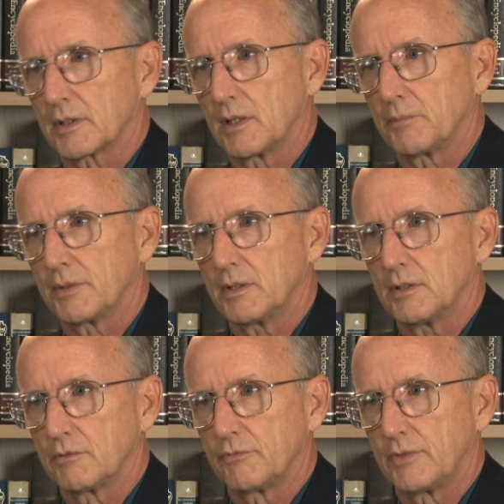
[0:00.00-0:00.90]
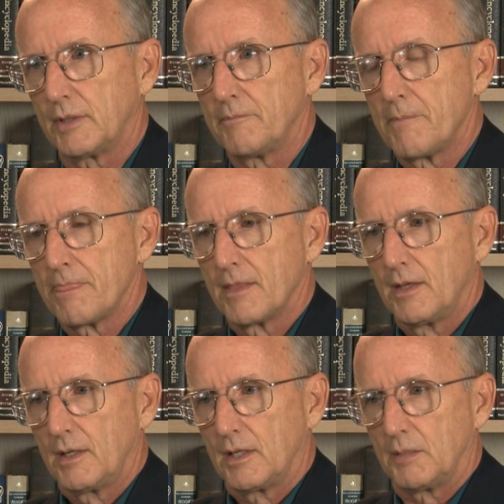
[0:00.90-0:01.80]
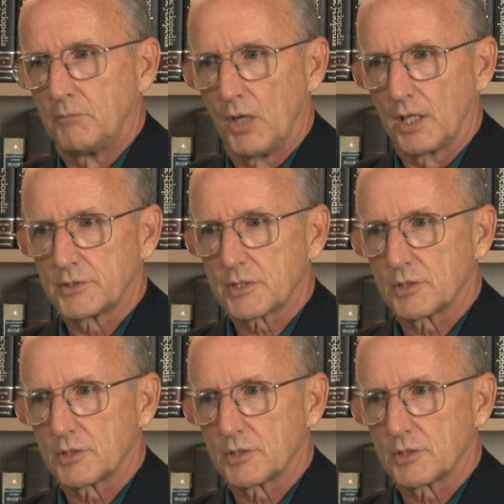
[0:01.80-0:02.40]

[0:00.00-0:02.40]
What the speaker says: company of Mullins